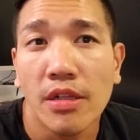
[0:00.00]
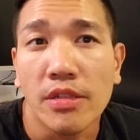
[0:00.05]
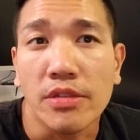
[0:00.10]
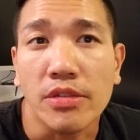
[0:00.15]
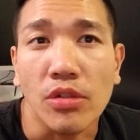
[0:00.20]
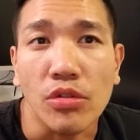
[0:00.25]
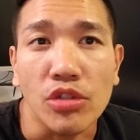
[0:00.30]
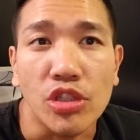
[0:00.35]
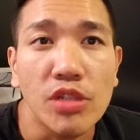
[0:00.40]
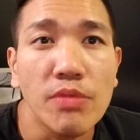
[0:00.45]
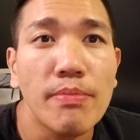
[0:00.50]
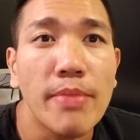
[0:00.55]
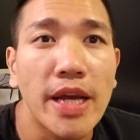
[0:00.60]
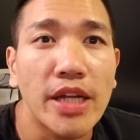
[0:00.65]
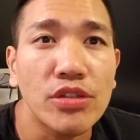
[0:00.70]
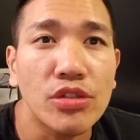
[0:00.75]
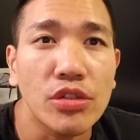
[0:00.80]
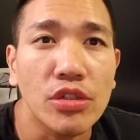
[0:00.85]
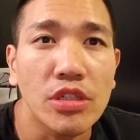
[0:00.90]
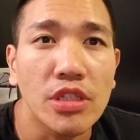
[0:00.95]
So she
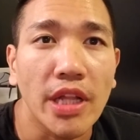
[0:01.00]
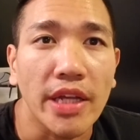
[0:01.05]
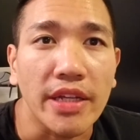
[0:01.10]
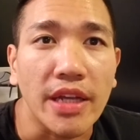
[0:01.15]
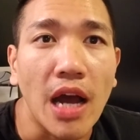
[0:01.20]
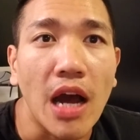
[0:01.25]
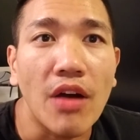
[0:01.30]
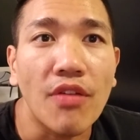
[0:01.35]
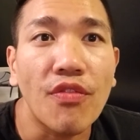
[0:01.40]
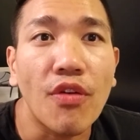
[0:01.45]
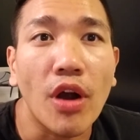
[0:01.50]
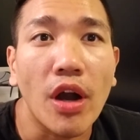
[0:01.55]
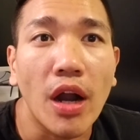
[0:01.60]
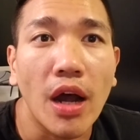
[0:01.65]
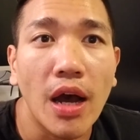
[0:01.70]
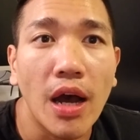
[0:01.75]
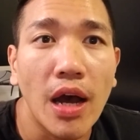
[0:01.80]
measured like how far